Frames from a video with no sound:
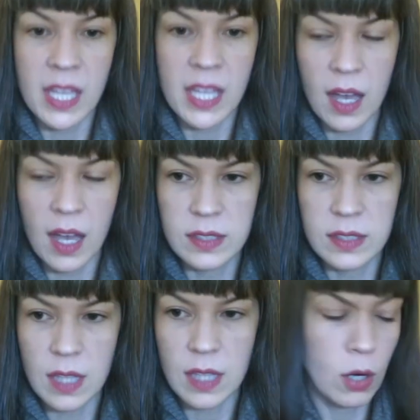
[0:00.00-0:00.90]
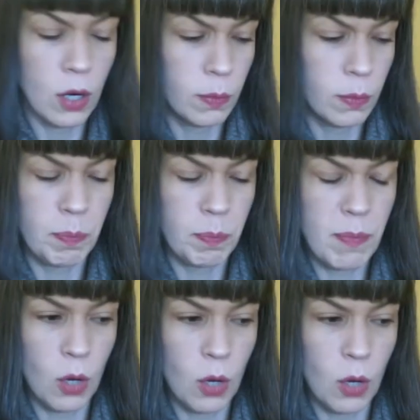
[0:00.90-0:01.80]
because, or,
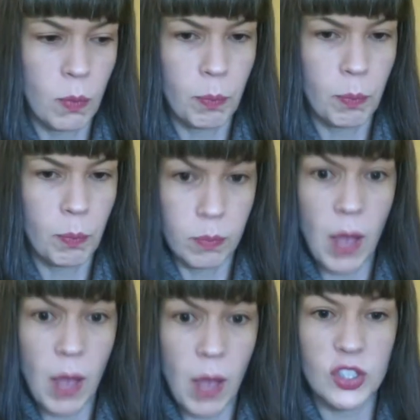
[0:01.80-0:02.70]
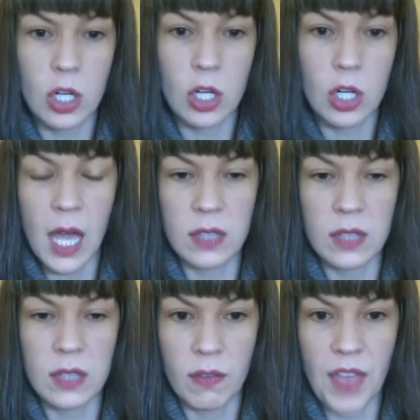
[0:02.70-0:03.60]
you know, I'm sure
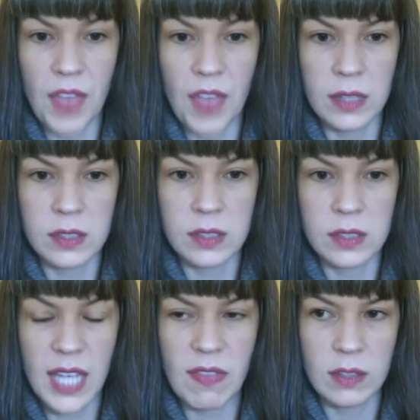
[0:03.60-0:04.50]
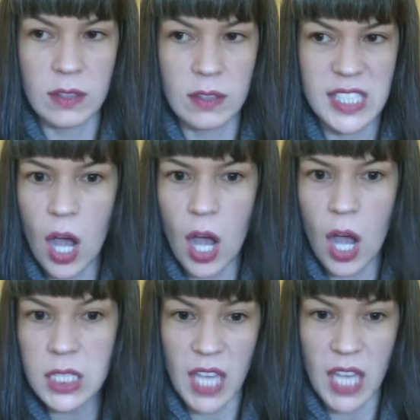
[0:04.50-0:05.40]
because of that, again, that
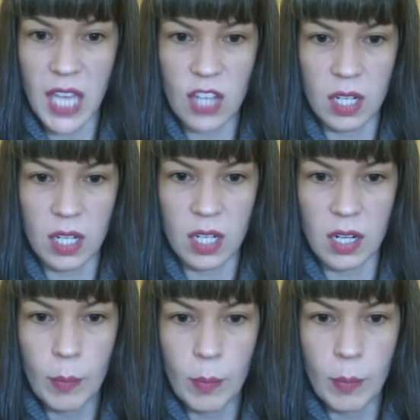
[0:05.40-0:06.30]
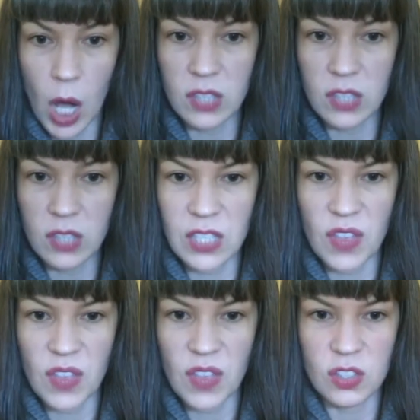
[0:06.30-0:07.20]
detoxification process
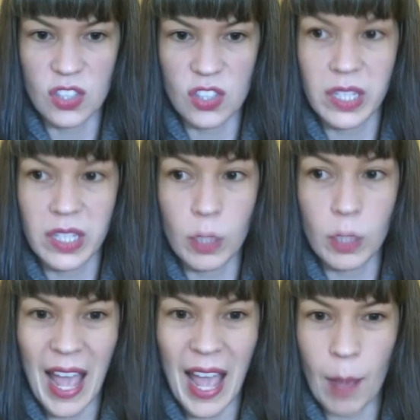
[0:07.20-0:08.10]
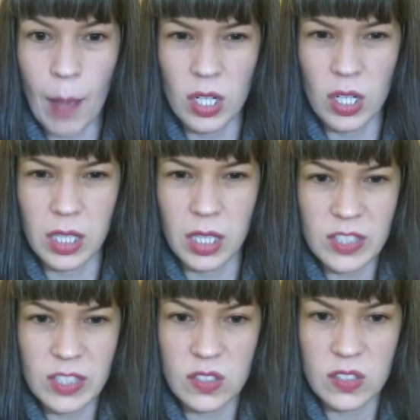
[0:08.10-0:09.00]
that is just a little bit hampered, a little
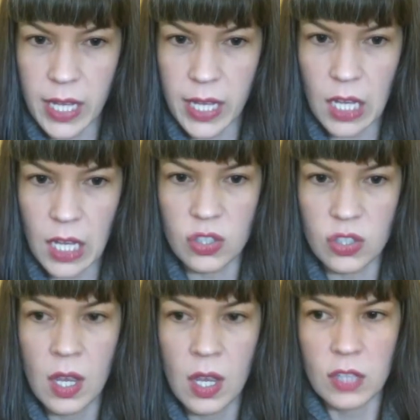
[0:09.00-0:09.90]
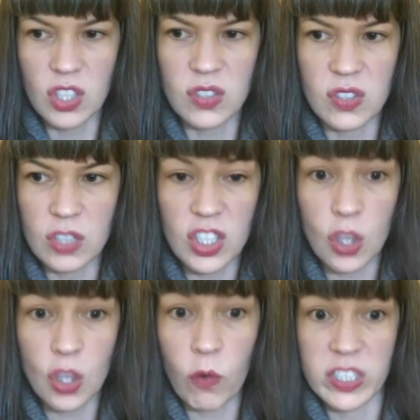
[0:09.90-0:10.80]
bit sluggish, just
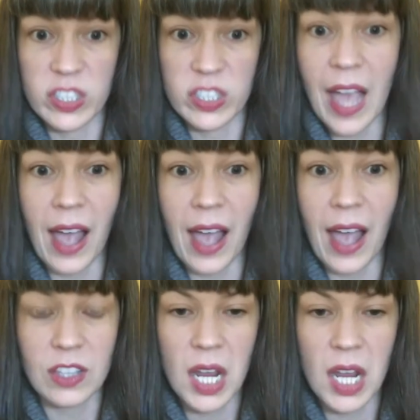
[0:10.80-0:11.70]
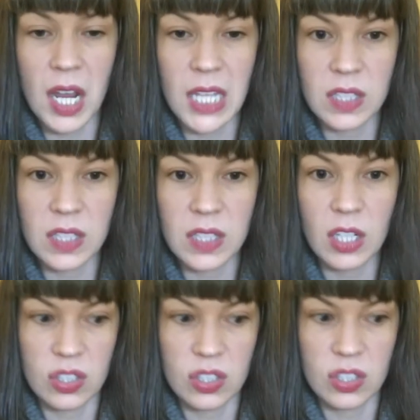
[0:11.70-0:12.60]
just overtaxed, right? It's
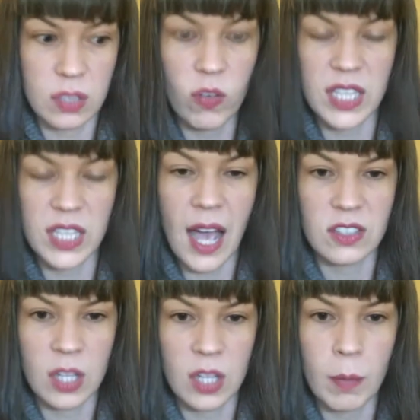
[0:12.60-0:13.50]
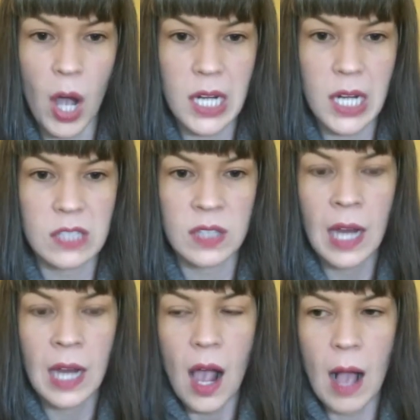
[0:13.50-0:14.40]
literally just overtaxed in our bodies,
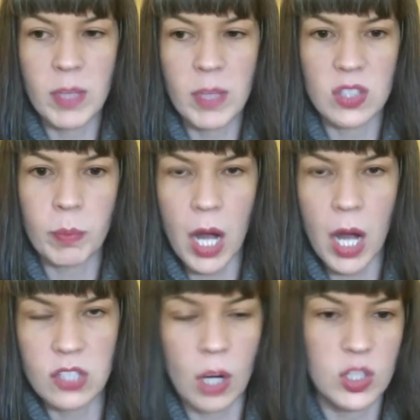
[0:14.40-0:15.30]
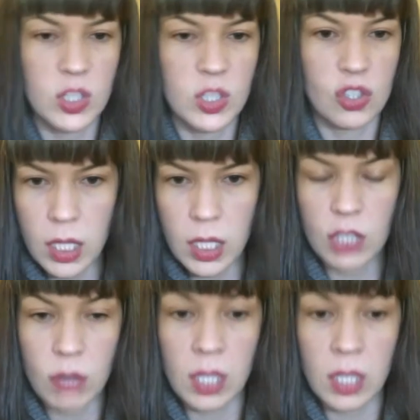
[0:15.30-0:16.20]
um, because our bodies are always
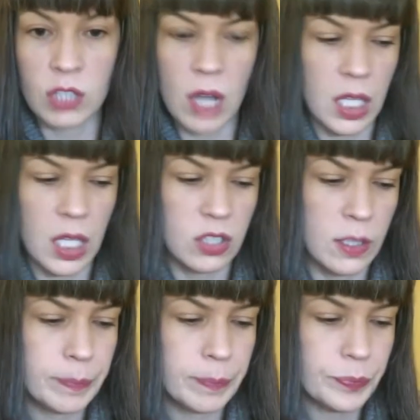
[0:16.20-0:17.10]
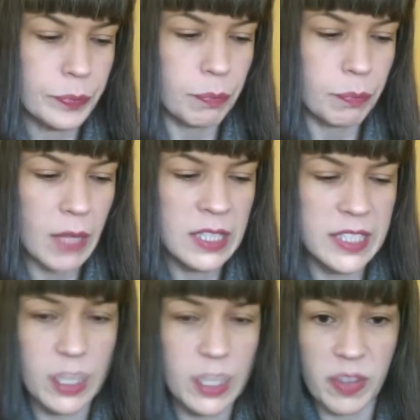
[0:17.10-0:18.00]
struggling, struggling, struggling to
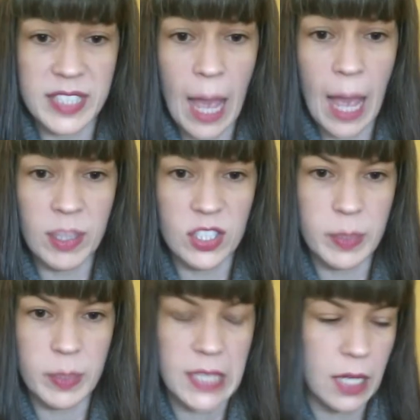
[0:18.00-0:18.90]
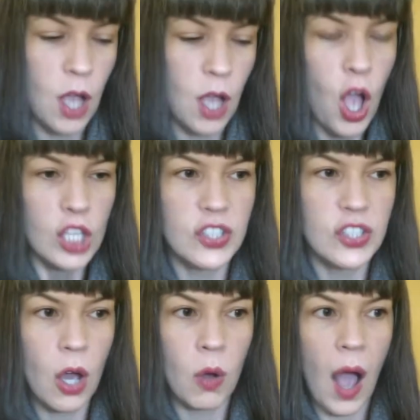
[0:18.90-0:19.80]
to deal with the damage that's been done.
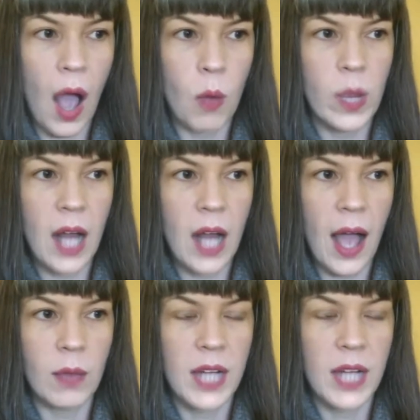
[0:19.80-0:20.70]
So when I